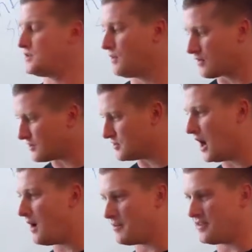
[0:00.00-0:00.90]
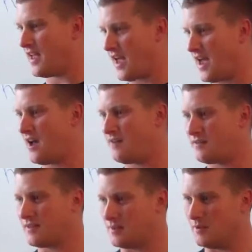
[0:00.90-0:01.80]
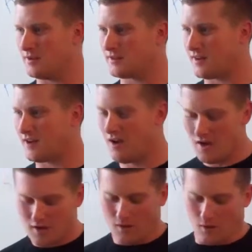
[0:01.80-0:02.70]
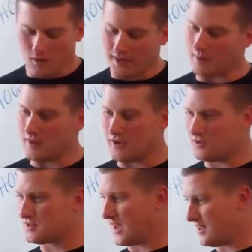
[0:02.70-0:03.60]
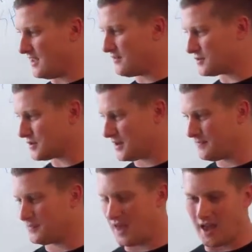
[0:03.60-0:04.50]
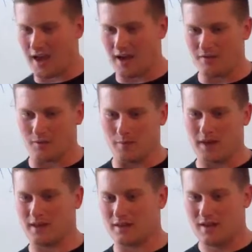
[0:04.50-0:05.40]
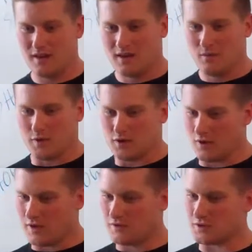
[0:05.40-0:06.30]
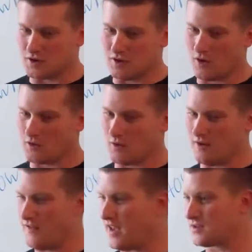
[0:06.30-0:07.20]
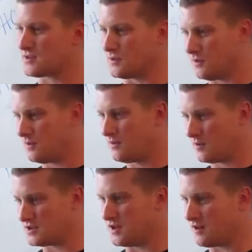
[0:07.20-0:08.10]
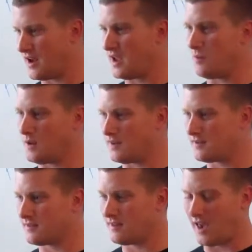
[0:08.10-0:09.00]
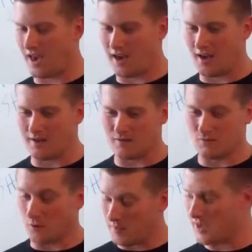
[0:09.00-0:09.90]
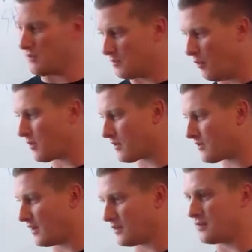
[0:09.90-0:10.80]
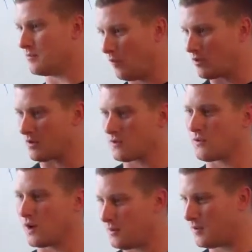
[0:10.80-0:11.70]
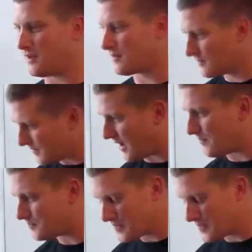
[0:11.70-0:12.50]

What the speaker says: 200 jobs that they have in the military, or like me, you stay in the infantry. And for me, when you go to infantry, you go to an advanced school, which is another 8 weeks. And for me, it was mortars. I learned mortars for 8 weeks. Yeah.